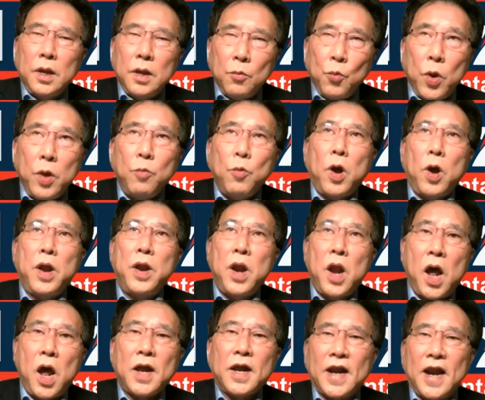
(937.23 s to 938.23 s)
we were
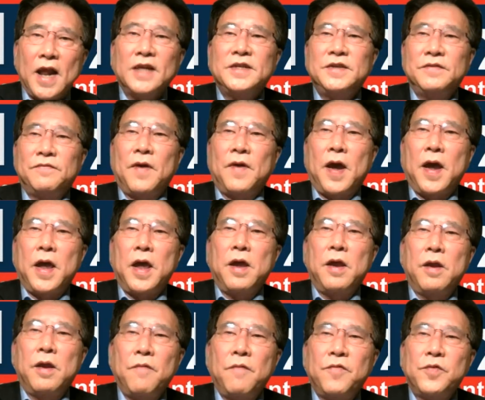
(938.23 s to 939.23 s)
not classified
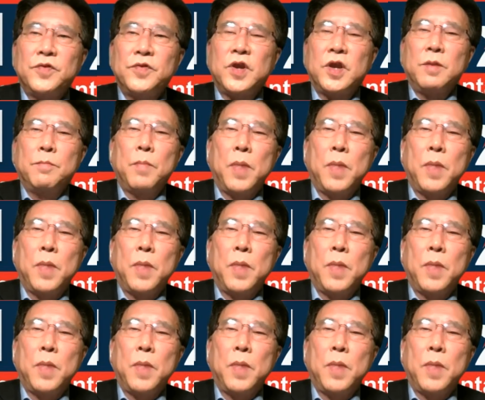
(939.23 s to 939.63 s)
as refugee,